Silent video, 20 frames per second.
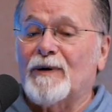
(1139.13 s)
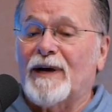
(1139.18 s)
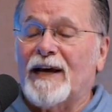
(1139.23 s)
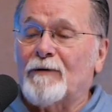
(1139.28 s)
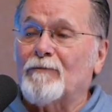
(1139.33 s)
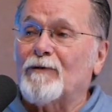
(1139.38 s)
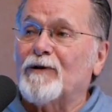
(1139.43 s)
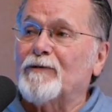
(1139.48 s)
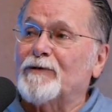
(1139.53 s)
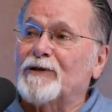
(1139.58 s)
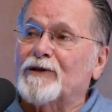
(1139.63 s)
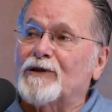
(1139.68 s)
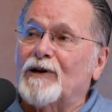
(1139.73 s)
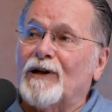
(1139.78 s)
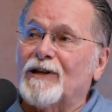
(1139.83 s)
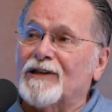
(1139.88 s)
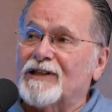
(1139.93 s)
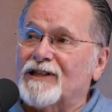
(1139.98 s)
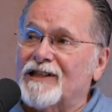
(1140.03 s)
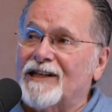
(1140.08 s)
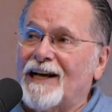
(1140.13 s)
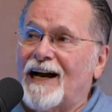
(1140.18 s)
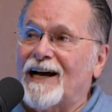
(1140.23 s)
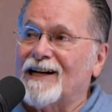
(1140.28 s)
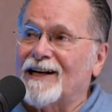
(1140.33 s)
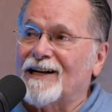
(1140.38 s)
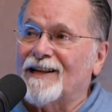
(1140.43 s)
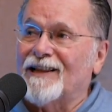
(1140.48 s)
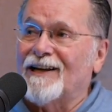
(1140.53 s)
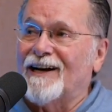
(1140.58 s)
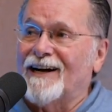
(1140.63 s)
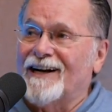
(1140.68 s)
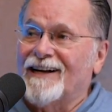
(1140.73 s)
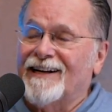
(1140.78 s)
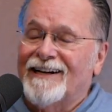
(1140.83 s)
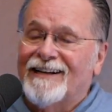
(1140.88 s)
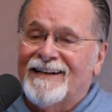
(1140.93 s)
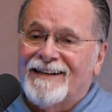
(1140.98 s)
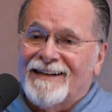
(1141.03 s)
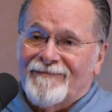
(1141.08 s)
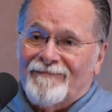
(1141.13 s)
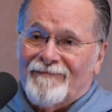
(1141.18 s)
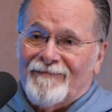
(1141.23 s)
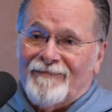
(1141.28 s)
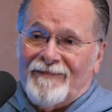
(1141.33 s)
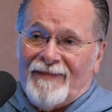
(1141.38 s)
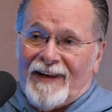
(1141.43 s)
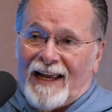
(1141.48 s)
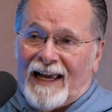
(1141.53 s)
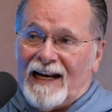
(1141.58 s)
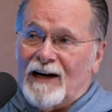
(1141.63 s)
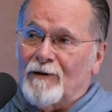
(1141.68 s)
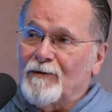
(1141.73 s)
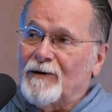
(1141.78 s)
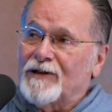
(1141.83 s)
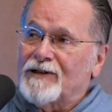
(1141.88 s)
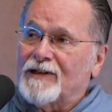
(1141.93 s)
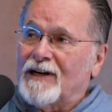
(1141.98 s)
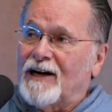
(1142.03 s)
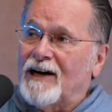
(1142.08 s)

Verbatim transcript: we had what was called a static line, and it was